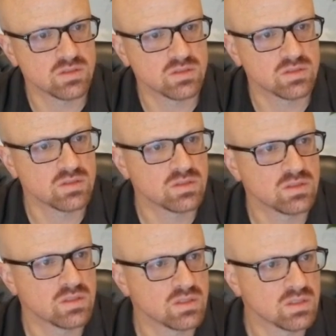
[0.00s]

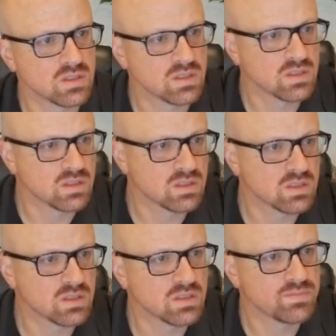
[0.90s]

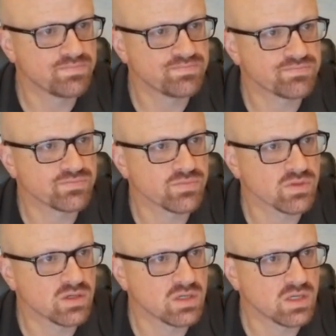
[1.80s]

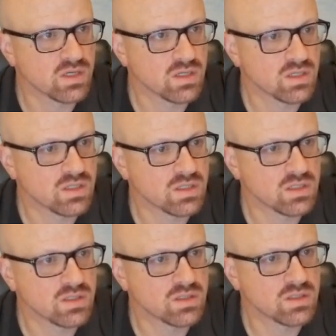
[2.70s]

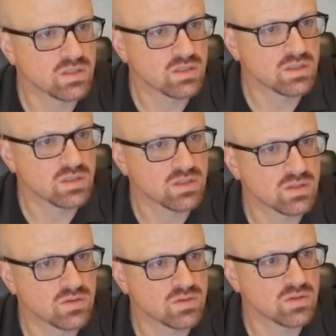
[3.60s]

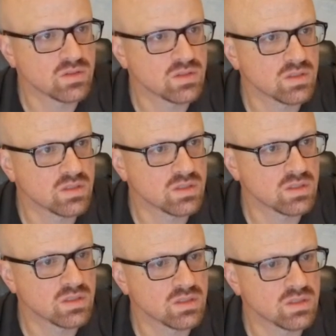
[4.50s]

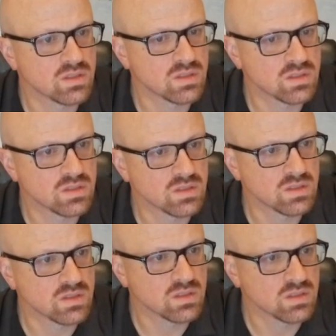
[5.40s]

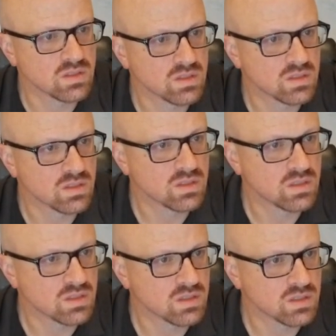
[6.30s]

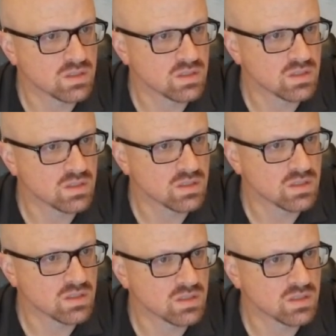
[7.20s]
This person isn't speaking.